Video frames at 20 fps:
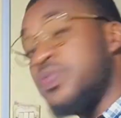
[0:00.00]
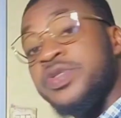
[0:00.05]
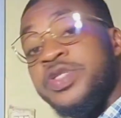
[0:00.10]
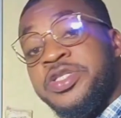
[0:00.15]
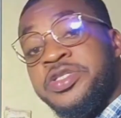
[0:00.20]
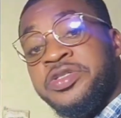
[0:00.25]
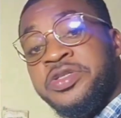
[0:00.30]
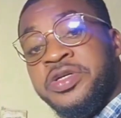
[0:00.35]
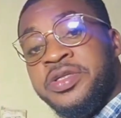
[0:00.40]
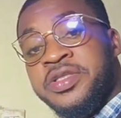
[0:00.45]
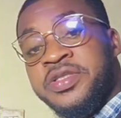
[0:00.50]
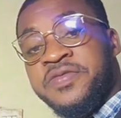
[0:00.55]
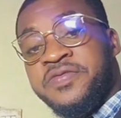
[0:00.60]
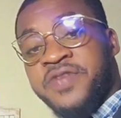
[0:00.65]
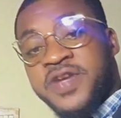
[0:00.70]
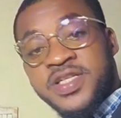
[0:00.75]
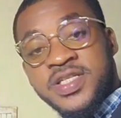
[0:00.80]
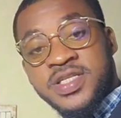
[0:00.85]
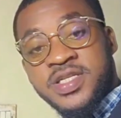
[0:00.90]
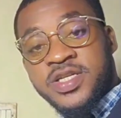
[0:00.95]
putting on the
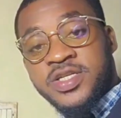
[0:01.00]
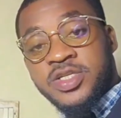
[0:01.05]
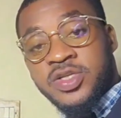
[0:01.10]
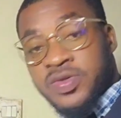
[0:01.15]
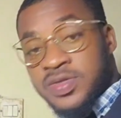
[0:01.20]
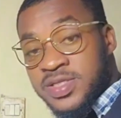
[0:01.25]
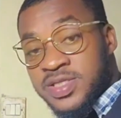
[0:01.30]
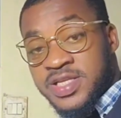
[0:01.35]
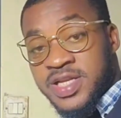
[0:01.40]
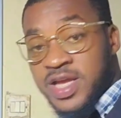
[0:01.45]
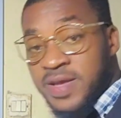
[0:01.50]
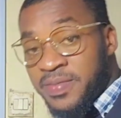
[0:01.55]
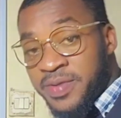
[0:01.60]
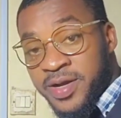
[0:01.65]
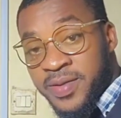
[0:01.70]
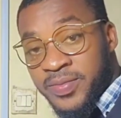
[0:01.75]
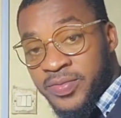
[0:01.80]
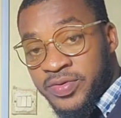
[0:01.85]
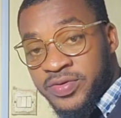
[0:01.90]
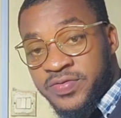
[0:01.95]
ventilator on
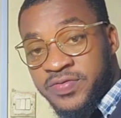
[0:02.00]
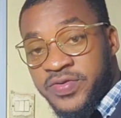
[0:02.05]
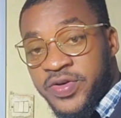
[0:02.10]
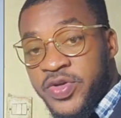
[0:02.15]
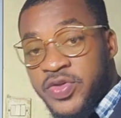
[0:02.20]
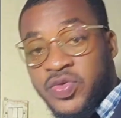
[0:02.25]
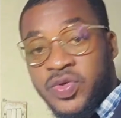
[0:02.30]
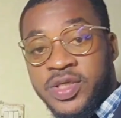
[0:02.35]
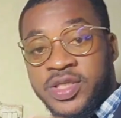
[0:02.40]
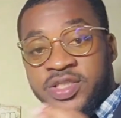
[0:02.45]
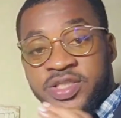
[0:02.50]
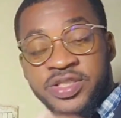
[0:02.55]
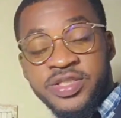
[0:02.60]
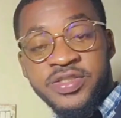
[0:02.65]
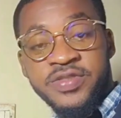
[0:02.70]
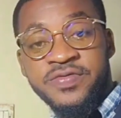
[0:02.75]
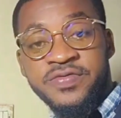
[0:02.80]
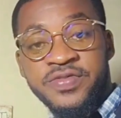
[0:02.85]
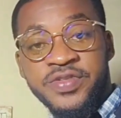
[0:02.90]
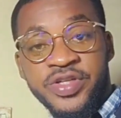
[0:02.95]
standby mode. For you to
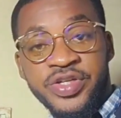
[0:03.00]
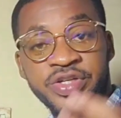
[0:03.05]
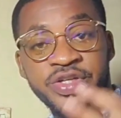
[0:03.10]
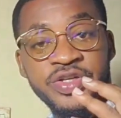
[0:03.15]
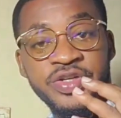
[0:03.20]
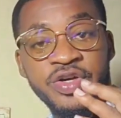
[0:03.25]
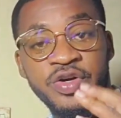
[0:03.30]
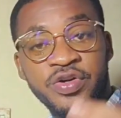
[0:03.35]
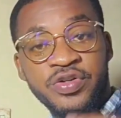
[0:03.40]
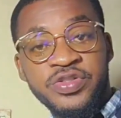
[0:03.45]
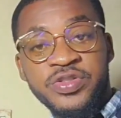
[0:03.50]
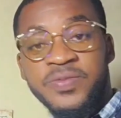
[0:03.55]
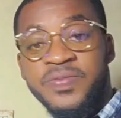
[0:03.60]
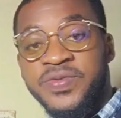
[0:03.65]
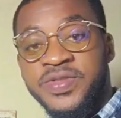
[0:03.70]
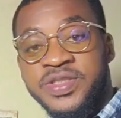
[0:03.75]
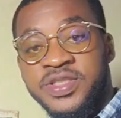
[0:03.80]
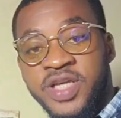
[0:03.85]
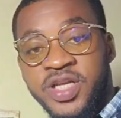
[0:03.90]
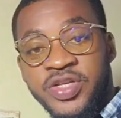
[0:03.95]
achieve a
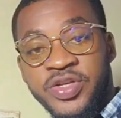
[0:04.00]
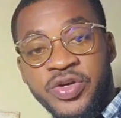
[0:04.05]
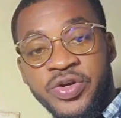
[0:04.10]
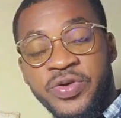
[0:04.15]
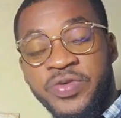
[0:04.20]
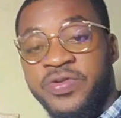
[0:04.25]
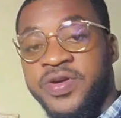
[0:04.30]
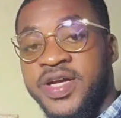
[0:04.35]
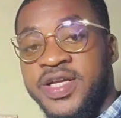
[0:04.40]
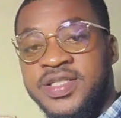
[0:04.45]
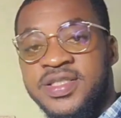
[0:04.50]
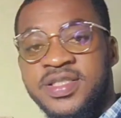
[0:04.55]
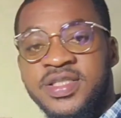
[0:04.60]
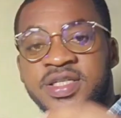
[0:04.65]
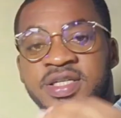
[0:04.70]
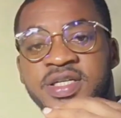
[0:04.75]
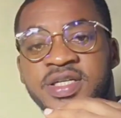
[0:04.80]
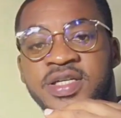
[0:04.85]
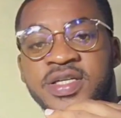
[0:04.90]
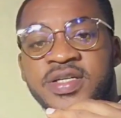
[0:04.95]
100% correct
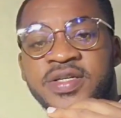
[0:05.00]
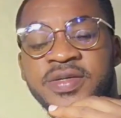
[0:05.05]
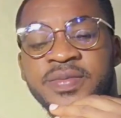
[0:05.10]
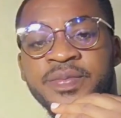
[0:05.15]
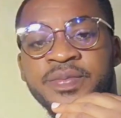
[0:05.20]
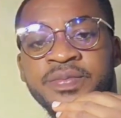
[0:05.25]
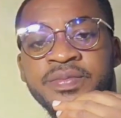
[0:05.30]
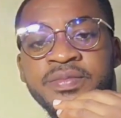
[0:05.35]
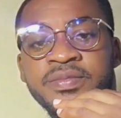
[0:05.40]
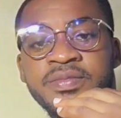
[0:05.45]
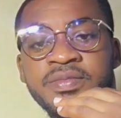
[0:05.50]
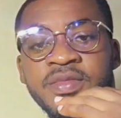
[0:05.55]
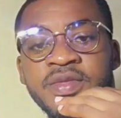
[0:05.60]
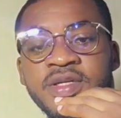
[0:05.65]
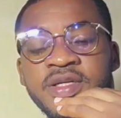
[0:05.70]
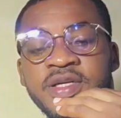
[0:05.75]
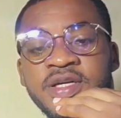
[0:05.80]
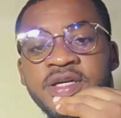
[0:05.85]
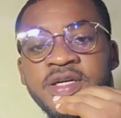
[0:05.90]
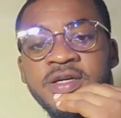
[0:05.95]

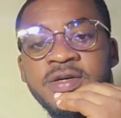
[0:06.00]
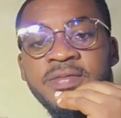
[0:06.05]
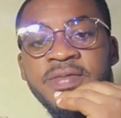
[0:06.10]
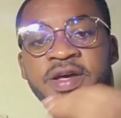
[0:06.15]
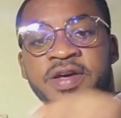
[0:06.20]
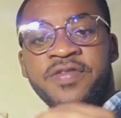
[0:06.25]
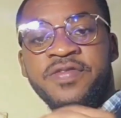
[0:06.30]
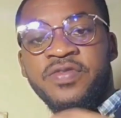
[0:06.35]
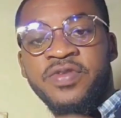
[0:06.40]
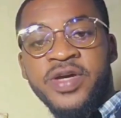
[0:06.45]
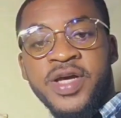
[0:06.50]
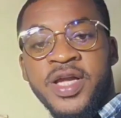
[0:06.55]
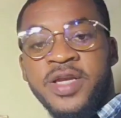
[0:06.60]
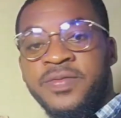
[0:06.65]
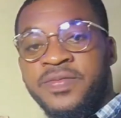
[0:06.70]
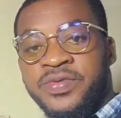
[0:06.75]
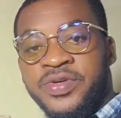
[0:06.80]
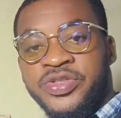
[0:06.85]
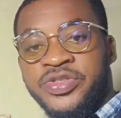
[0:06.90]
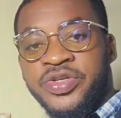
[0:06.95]
airflow
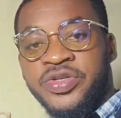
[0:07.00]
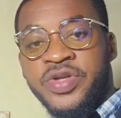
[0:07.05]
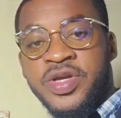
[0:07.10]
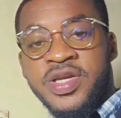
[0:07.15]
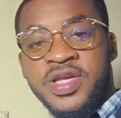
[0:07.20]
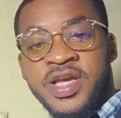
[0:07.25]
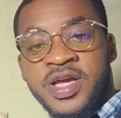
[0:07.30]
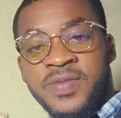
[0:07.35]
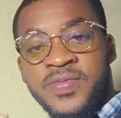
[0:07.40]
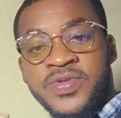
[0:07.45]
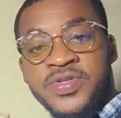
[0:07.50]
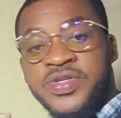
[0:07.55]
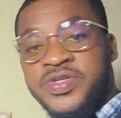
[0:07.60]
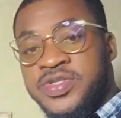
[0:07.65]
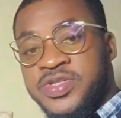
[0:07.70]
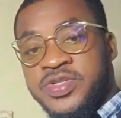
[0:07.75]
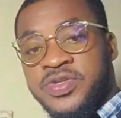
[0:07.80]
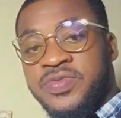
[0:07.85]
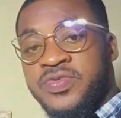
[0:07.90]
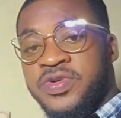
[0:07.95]
calibration on the Hamilton
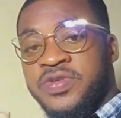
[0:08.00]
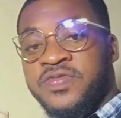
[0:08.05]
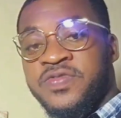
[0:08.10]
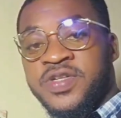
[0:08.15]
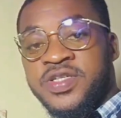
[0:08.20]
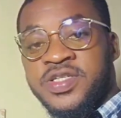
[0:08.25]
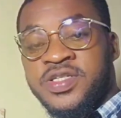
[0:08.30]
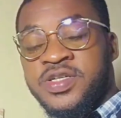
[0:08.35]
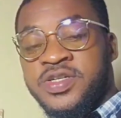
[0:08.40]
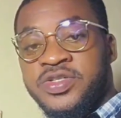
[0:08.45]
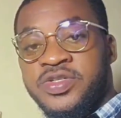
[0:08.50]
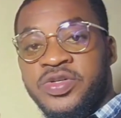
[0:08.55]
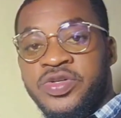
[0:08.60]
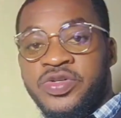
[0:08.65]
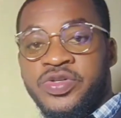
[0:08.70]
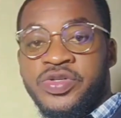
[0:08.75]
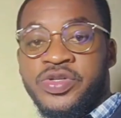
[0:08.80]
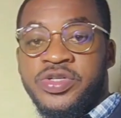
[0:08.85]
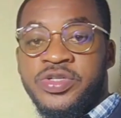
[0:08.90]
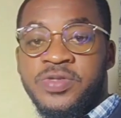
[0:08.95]
C1
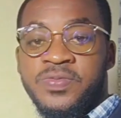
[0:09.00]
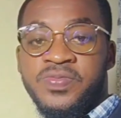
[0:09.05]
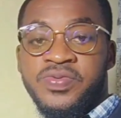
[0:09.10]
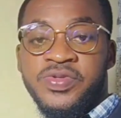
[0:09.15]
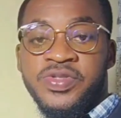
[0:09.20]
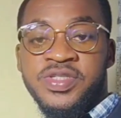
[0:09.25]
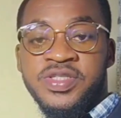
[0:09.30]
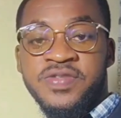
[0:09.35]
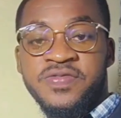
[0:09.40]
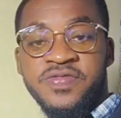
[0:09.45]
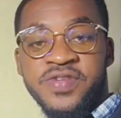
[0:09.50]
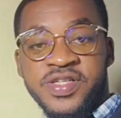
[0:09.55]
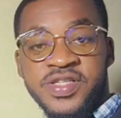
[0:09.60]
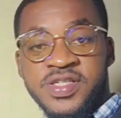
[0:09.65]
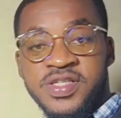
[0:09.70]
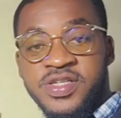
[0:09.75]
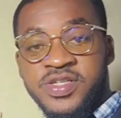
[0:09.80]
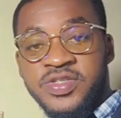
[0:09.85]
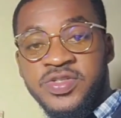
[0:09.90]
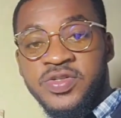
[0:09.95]
ventilator, you need to put the
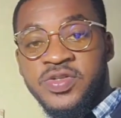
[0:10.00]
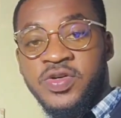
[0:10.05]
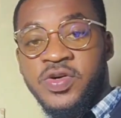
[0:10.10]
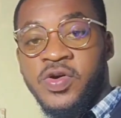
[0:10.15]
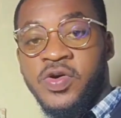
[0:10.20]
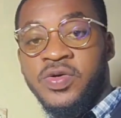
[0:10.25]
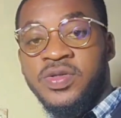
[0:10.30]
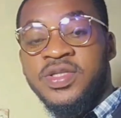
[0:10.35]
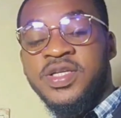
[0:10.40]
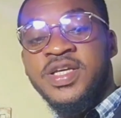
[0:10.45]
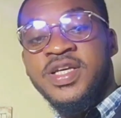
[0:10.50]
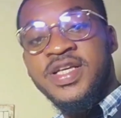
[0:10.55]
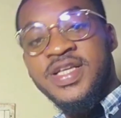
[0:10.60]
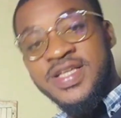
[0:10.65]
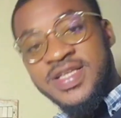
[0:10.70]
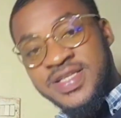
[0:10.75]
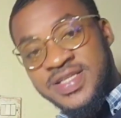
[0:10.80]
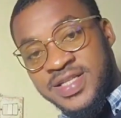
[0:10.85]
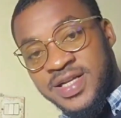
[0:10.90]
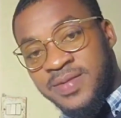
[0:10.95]
ventilator on
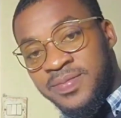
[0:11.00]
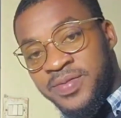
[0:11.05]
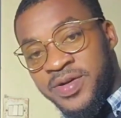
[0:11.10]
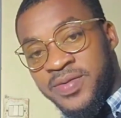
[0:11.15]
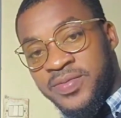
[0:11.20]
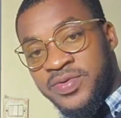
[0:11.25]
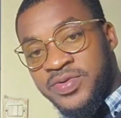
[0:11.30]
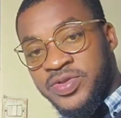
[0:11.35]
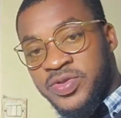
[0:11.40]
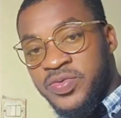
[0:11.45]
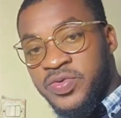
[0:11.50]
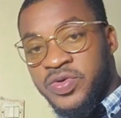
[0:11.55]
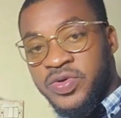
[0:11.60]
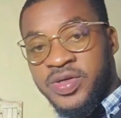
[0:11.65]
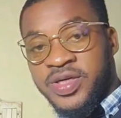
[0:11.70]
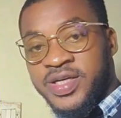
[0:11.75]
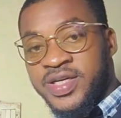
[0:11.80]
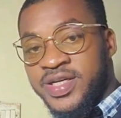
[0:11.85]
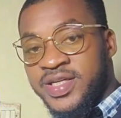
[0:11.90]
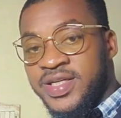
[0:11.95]
the standby mode. So we'll
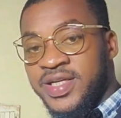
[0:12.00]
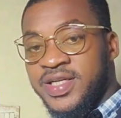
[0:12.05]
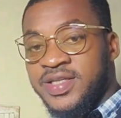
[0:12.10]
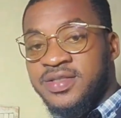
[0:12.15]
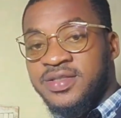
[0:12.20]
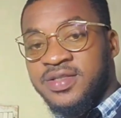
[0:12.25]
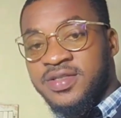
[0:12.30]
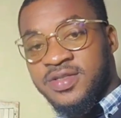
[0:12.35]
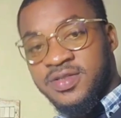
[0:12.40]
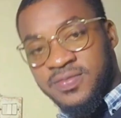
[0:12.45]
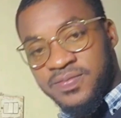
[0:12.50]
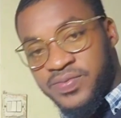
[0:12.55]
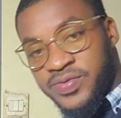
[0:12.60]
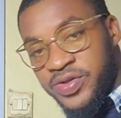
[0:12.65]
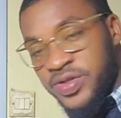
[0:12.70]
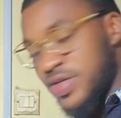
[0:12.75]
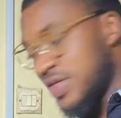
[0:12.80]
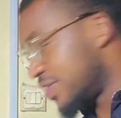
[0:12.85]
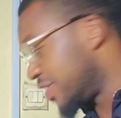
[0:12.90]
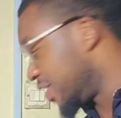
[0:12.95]
go ahead and put it